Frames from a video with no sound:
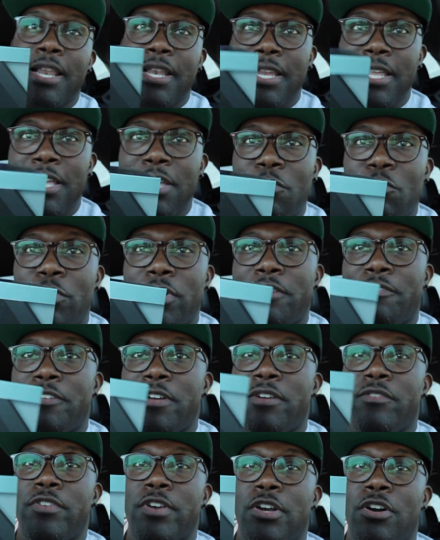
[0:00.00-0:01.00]
need one for
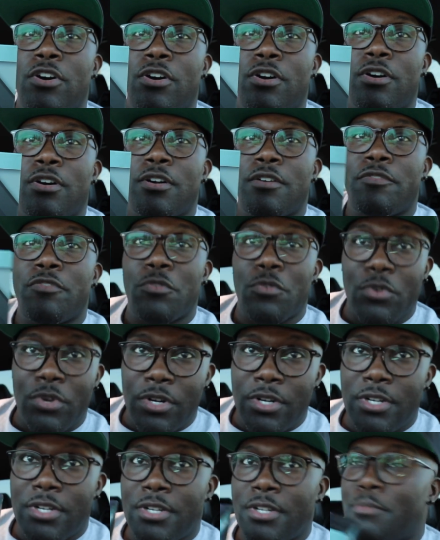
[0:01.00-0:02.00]
every car. For
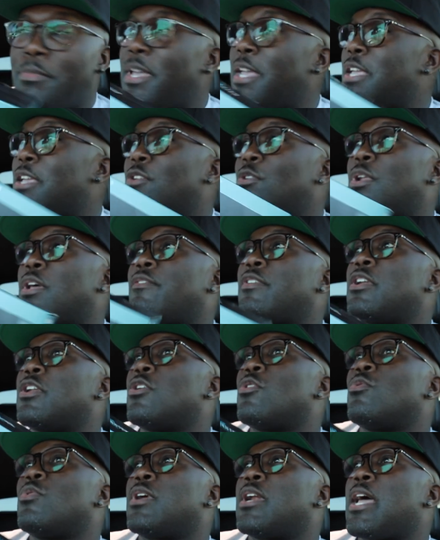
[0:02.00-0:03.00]
real, man, you never know
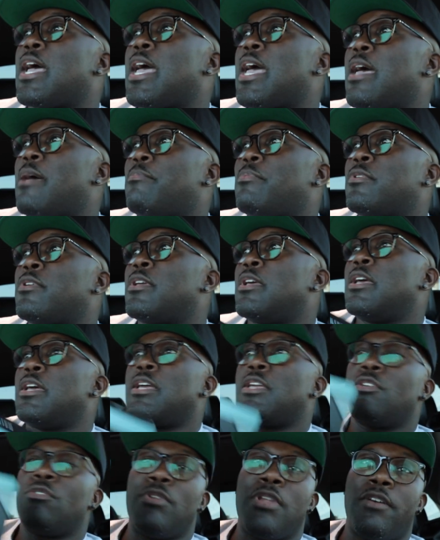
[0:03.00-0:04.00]
what'll happen.
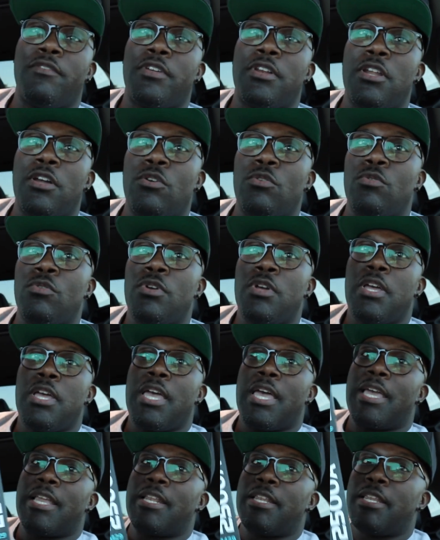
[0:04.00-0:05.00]
You never know.
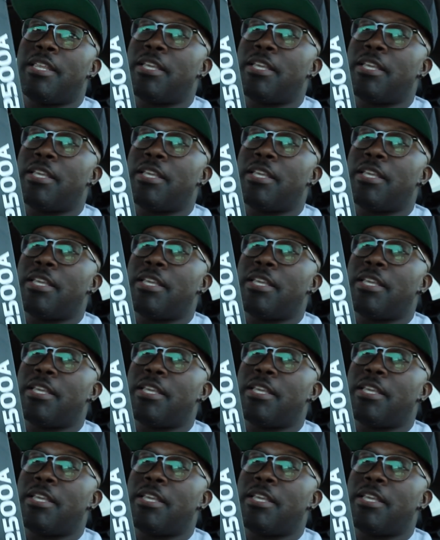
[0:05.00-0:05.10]
And